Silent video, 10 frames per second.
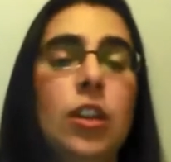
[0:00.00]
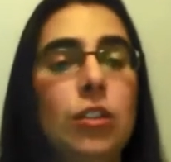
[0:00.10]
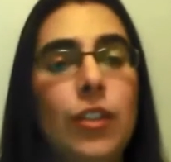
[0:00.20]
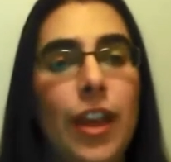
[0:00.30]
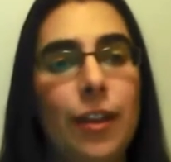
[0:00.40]

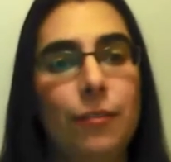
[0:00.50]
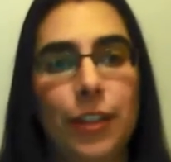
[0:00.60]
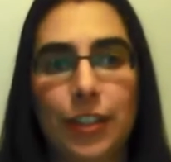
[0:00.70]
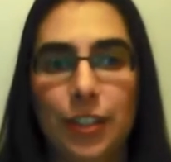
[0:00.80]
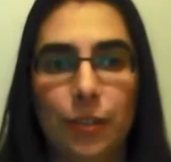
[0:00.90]
They have
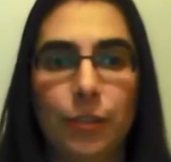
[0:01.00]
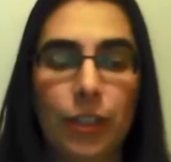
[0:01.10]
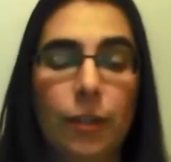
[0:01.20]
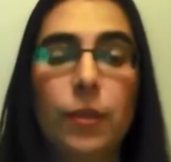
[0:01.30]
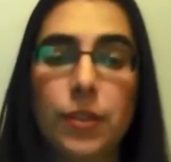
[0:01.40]
like different
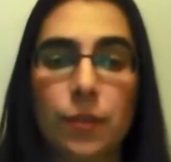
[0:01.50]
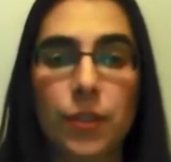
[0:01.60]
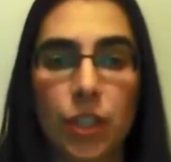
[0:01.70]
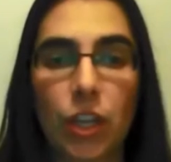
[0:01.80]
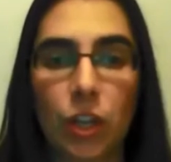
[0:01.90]
levels of
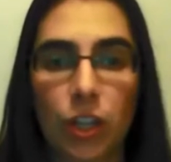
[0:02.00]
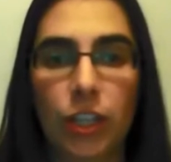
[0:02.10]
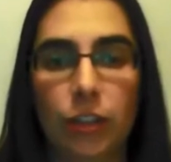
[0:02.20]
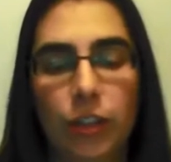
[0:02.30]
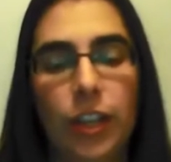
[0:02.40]

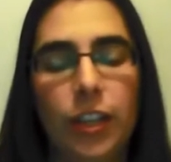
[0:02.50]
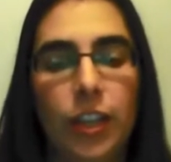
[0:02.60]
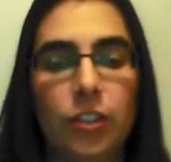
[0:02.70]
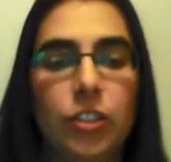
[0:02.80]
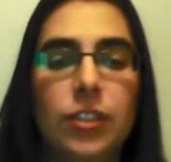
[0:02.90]
security internet
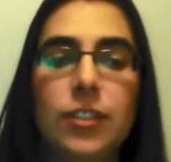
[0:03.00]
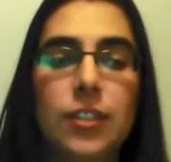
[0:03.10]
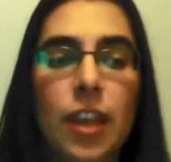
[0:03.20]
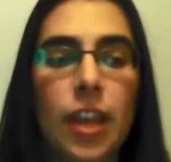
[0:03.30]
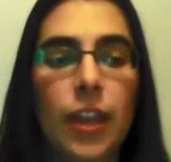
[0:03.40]
connections,
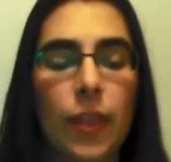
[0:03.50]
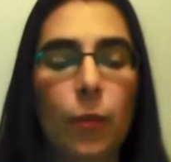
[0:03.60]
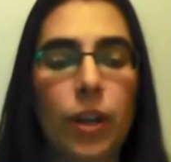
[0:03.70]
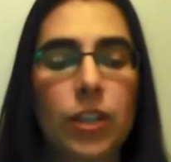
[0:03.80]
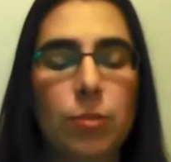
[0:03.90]
and they
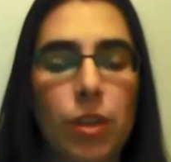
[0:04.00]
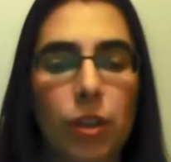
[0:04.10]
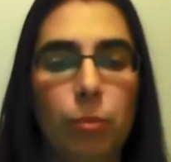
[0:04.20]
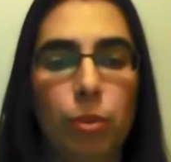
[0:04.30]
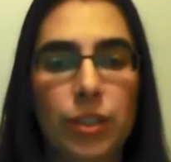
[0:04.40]
wanted to be able
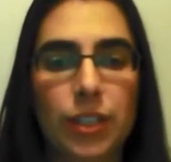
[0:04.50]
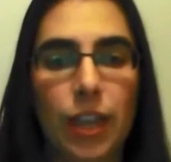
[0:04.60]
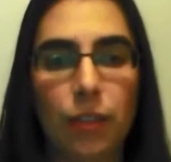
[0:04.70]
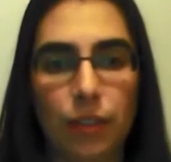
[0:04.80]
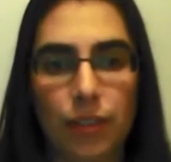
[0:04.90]
to put
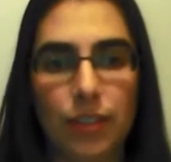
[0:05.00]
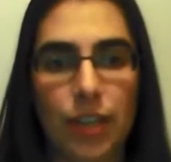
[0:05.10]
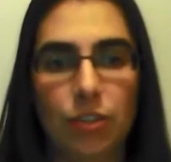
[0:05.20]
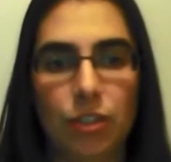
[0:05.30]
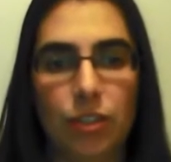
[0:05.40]
together these
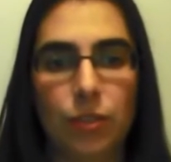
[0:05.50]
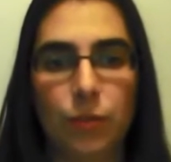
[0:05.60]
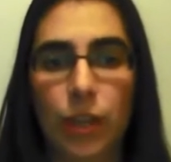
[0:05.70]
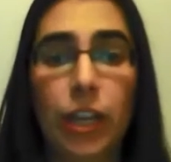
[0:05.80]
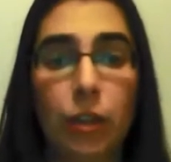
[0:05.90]
stations
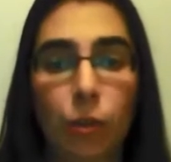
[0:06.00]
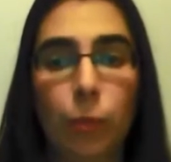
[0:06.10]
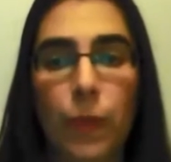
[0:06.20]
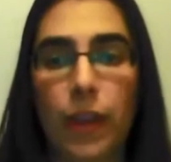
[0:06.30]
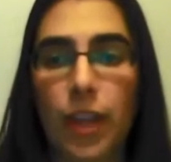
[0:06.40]
for any
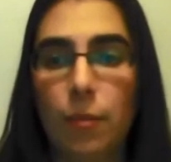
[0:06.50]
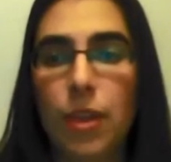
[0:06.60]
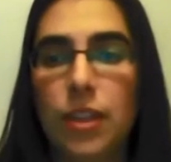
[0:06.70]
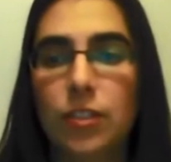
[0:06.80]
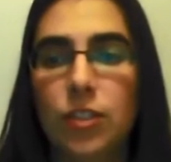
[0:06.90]
group that came
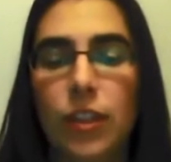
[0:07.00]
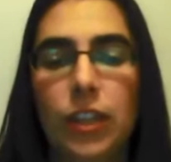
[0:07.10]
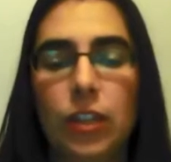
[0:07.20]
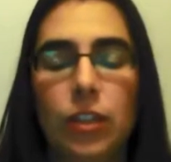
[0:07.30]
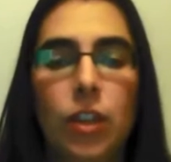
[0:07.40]
in, so they
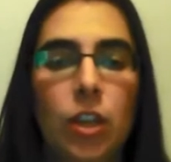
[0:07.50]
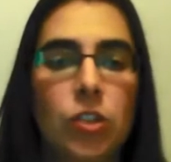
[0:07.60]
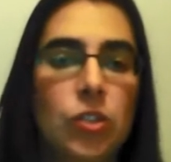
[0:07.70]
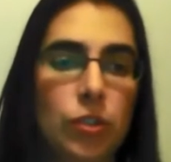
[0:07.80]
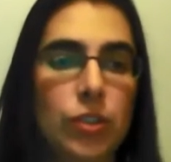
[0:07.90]
could
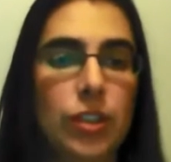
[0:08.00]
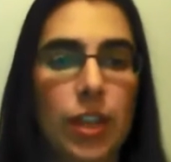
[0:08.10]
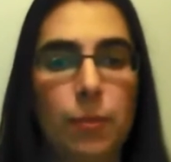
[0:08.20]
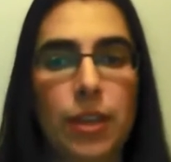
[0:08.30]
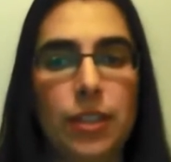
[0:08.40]
search the
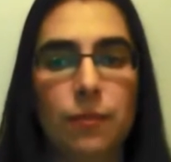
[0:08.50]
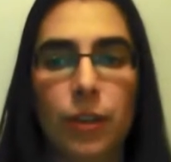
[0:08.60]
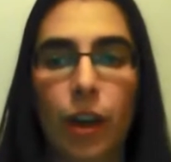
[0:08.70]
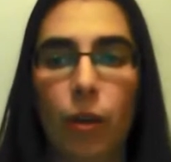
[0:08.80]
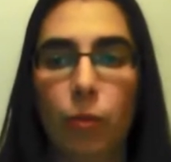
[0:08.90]
database and
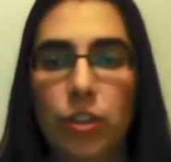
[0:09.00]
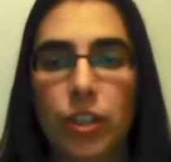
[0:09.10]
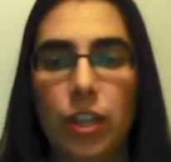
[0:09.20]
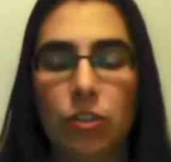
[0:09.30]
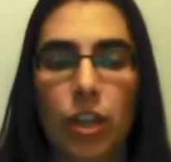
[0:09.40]
figure out which
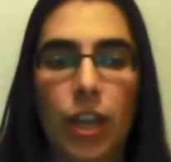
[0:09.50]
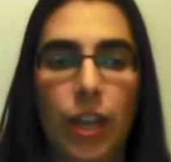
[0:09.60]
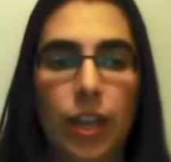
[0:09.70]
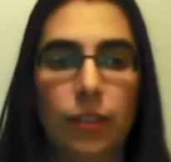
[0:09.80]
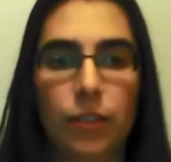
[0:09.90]
station
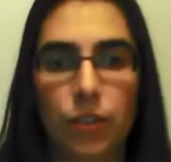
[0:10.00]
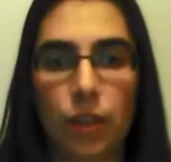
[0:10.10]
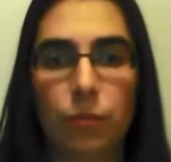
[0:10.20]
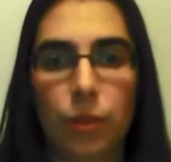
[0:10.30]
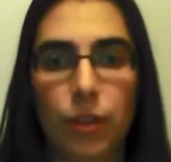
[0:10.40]
had the
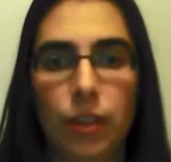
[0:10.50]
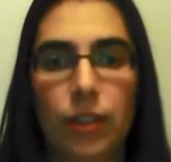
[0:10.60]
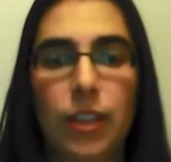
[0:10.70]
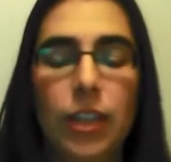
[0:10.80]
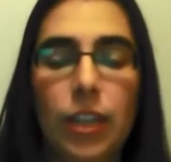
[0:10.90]
software
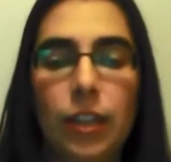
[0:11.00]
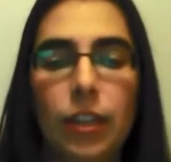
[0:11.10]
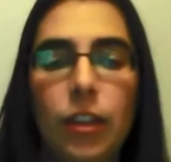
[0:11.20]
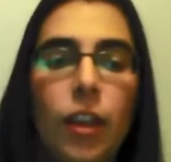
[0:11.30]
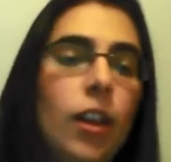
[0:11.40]
that they
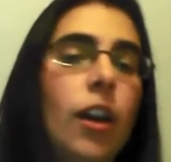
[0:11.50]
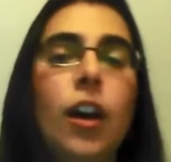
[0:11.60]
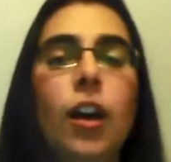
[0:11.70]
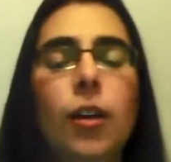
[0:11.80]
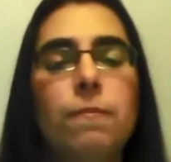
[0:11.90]
needed,
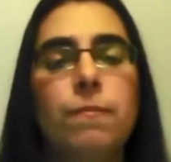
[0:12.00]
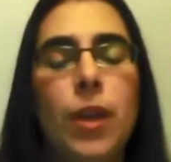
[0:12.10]
and